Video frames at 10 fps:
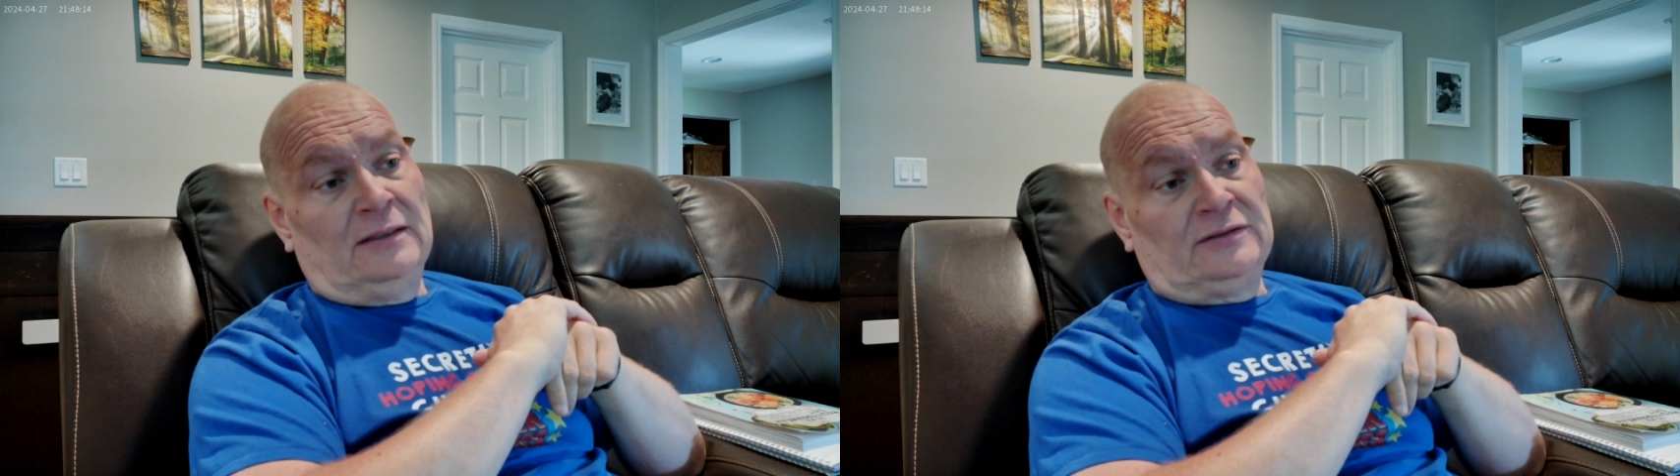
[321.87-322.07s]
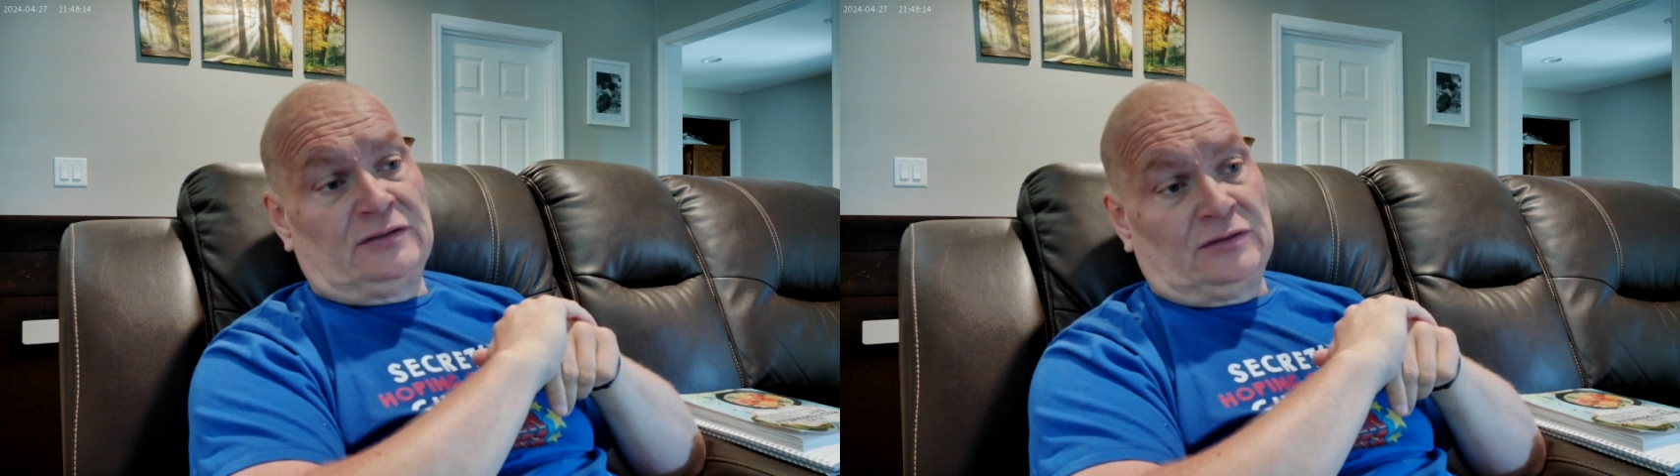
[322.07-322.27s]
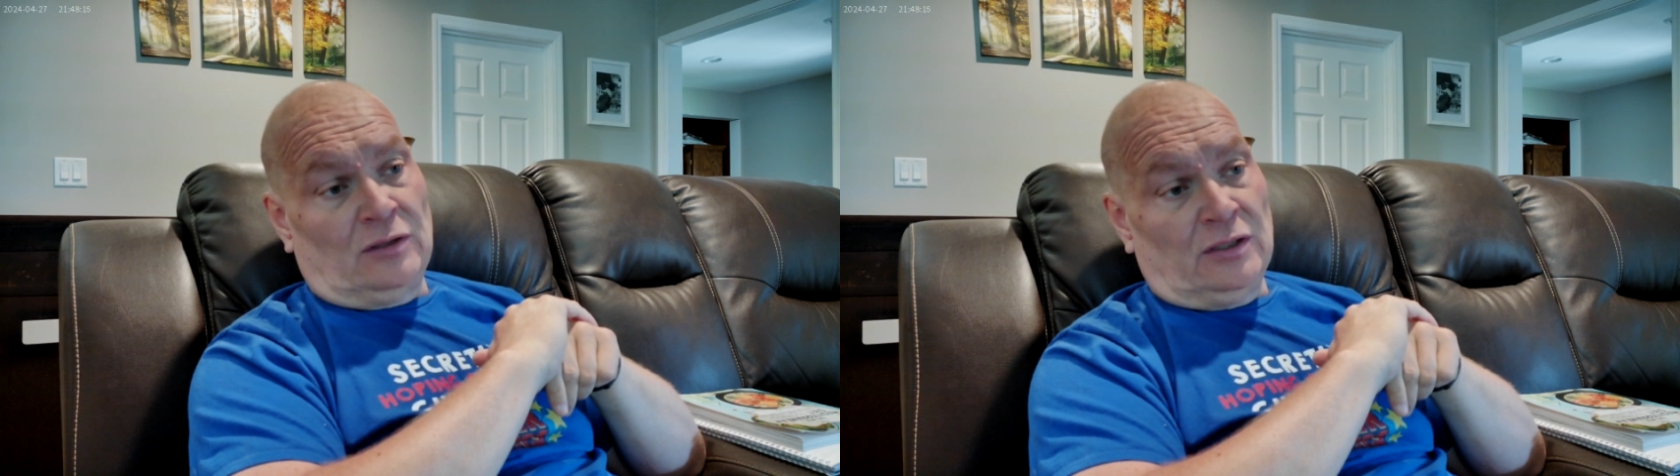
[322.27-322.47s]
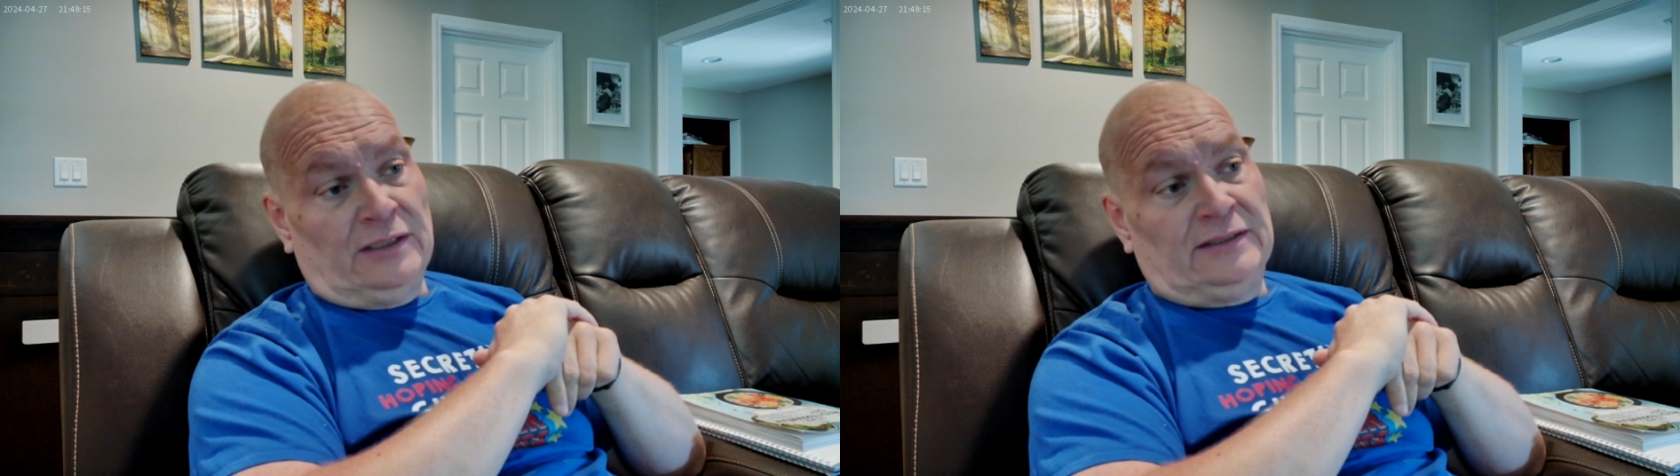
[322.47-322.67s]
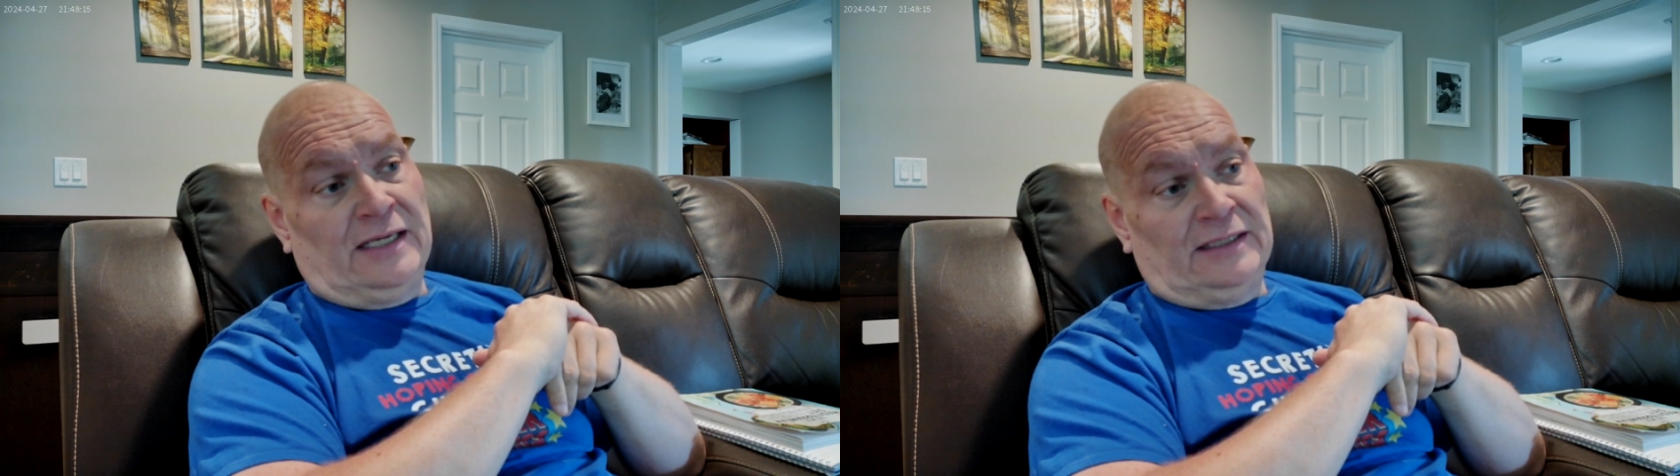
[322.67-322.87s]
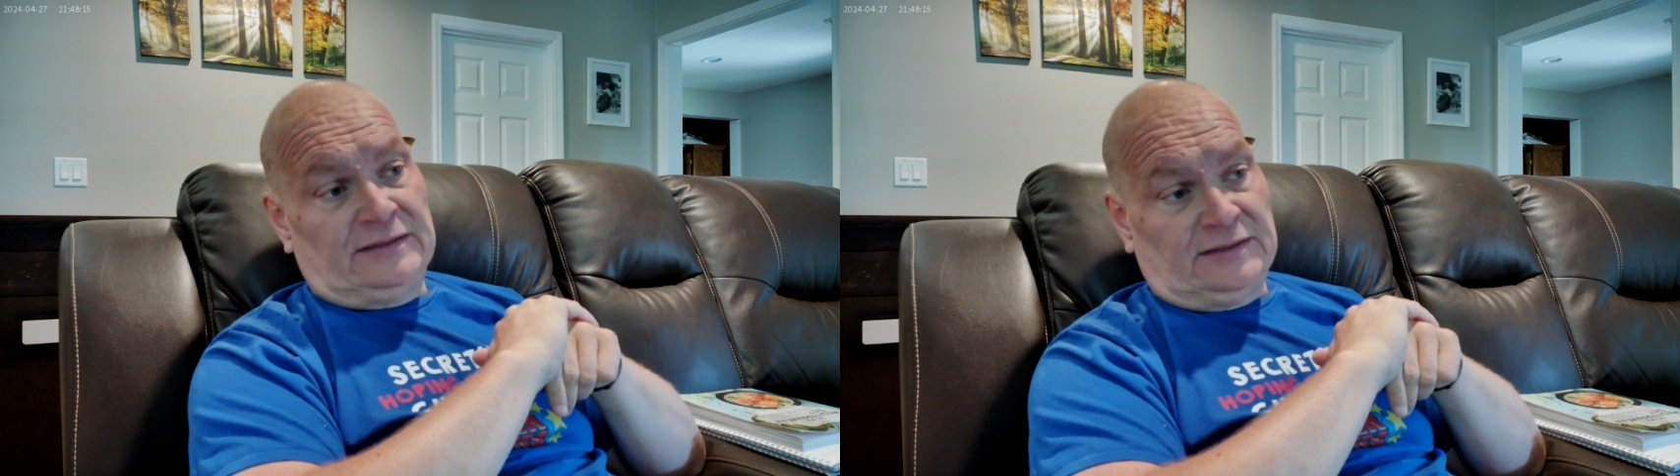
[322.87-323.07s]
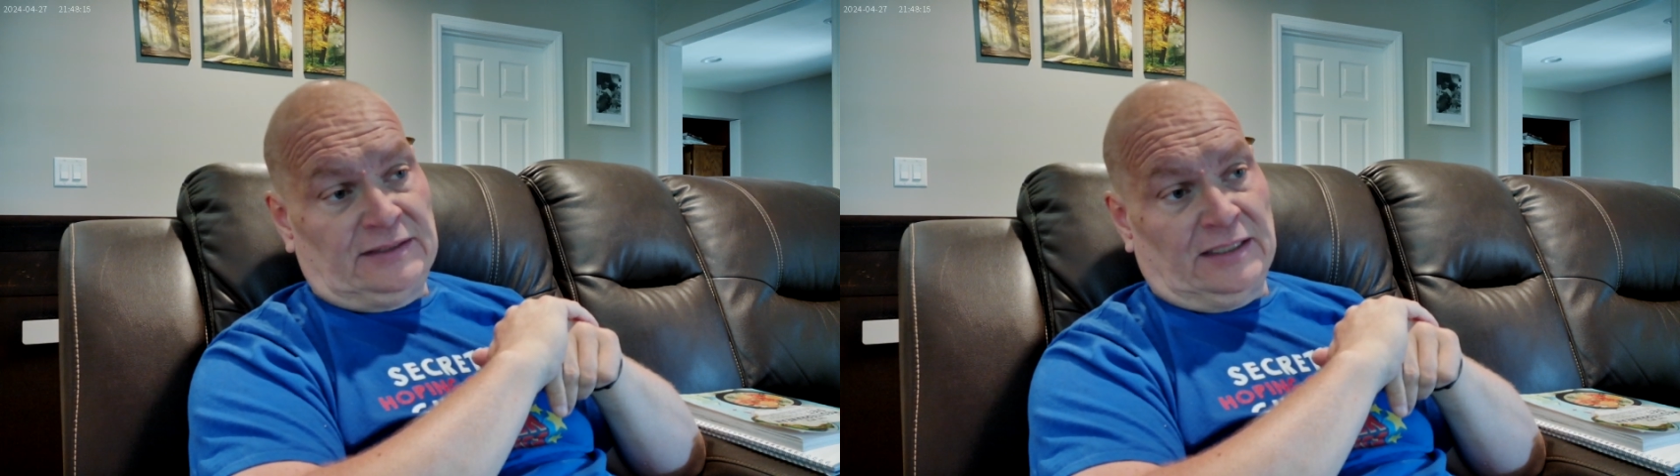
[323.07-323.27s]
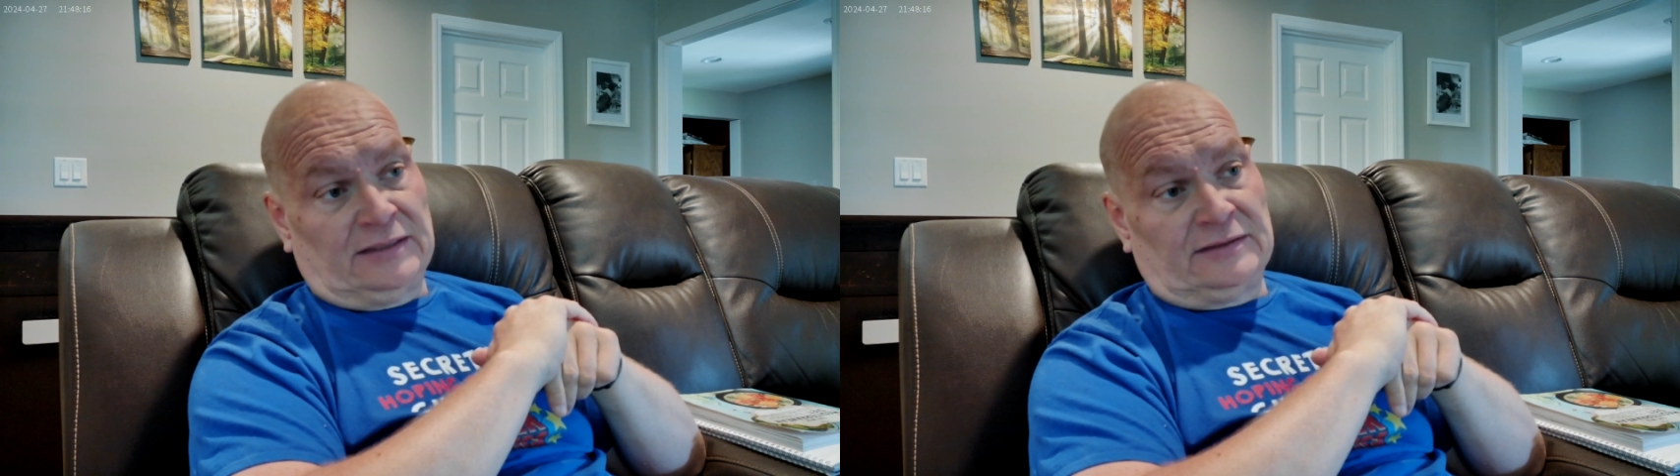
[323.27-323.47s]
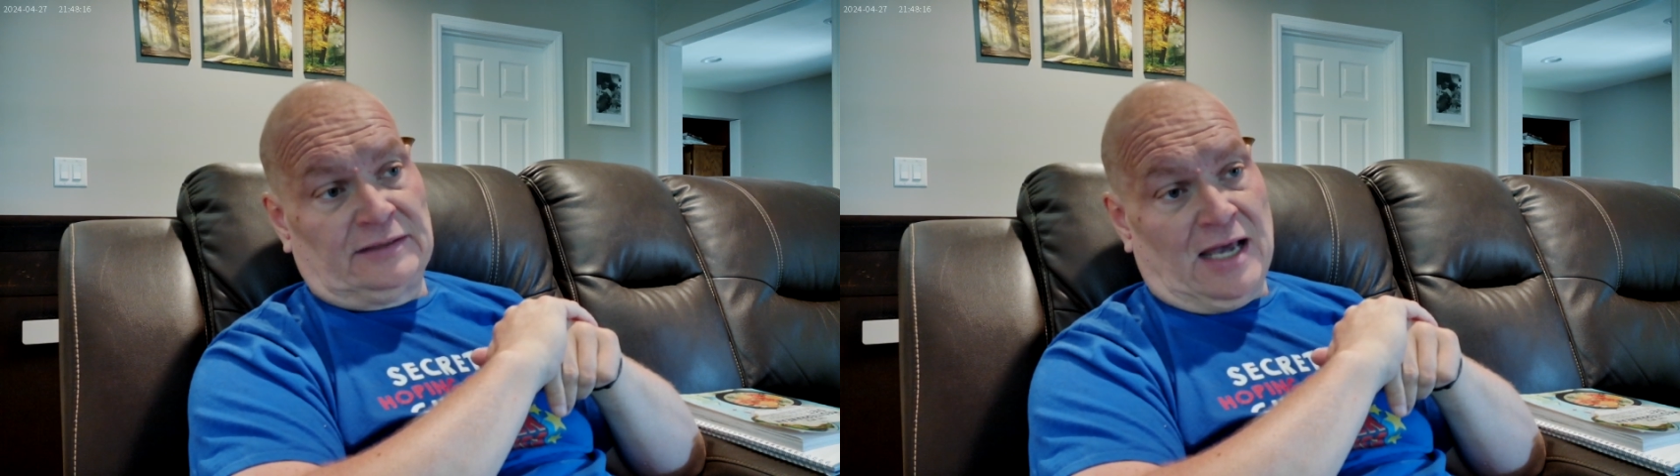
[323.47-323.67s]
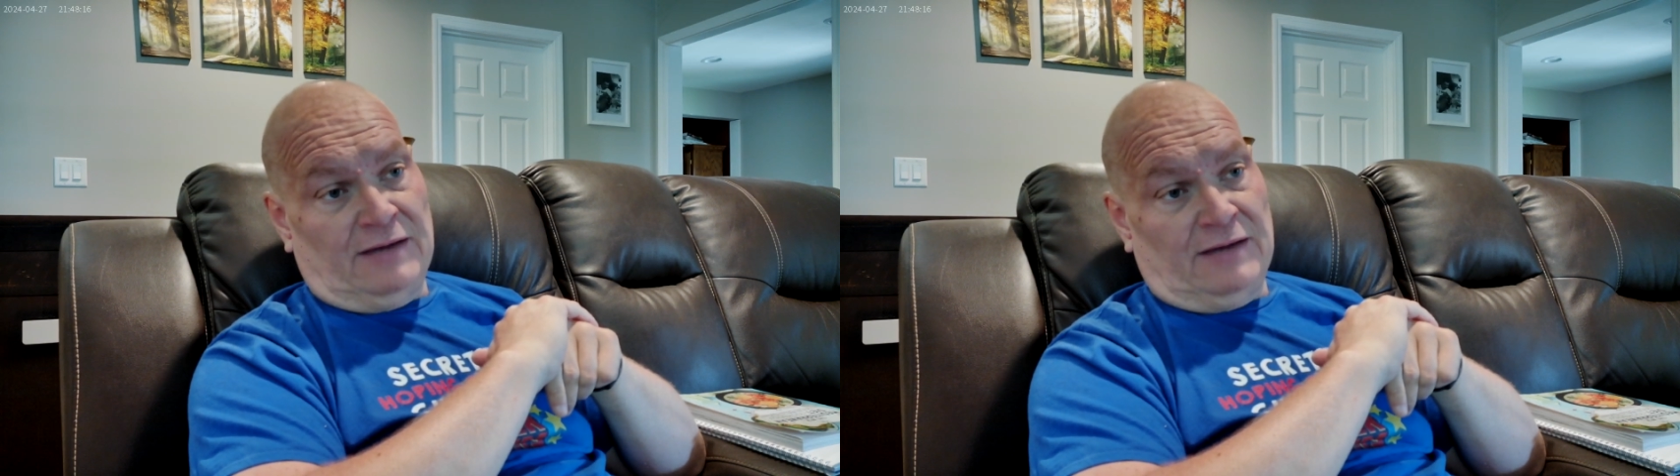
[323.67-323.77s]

starting day 6